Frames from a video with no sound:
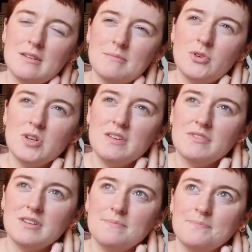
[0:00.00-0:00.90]
not
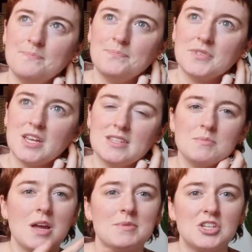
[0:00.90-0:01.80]
even,
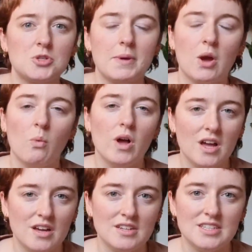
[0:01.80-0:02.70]
sometimes I just pick a
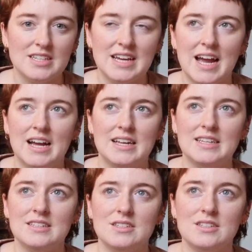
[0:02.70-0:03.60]
word
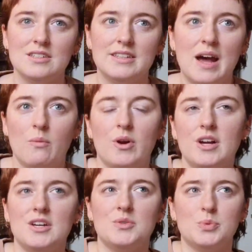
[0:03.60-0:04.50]
and that
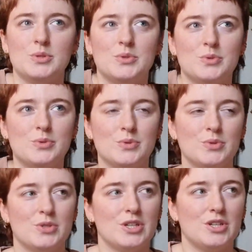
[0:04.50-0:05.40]
word will
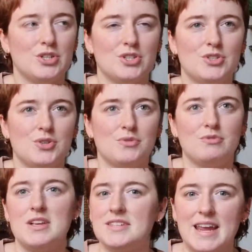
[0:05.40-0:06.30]
just sort of
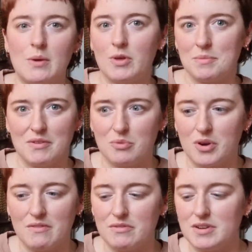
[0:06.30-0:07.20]
resonate with me for
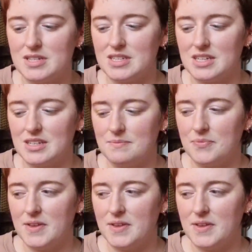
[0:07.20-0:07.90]
whatever reason.